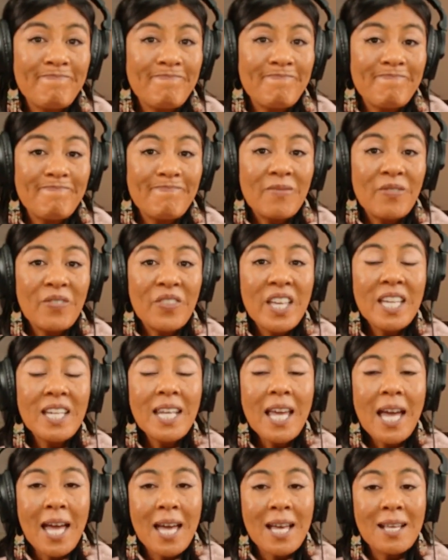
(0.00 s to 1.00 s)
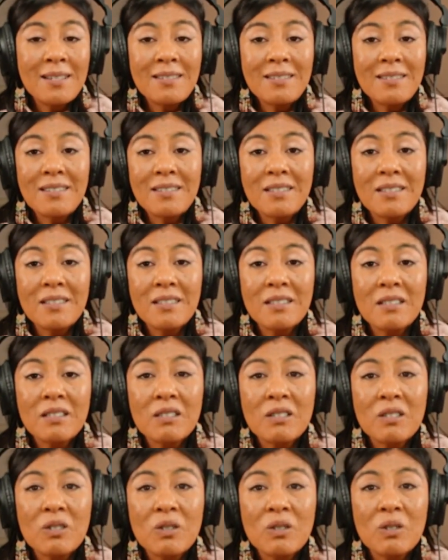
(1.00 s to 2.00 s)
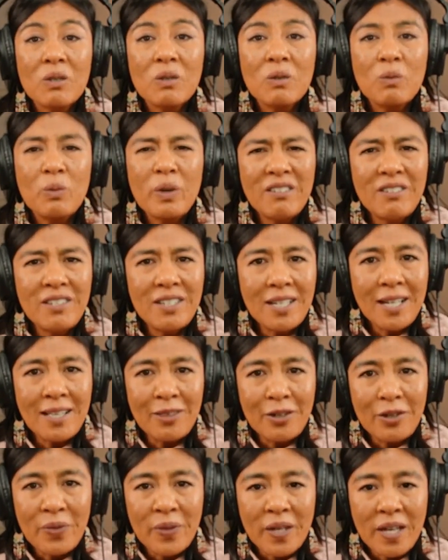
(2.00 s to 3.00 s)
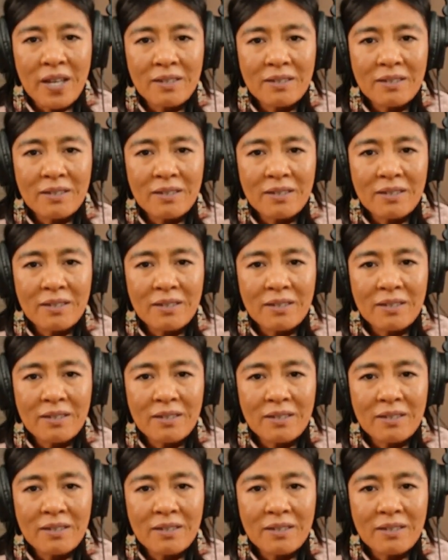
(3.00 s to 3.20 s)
Then ask, where did I learn that?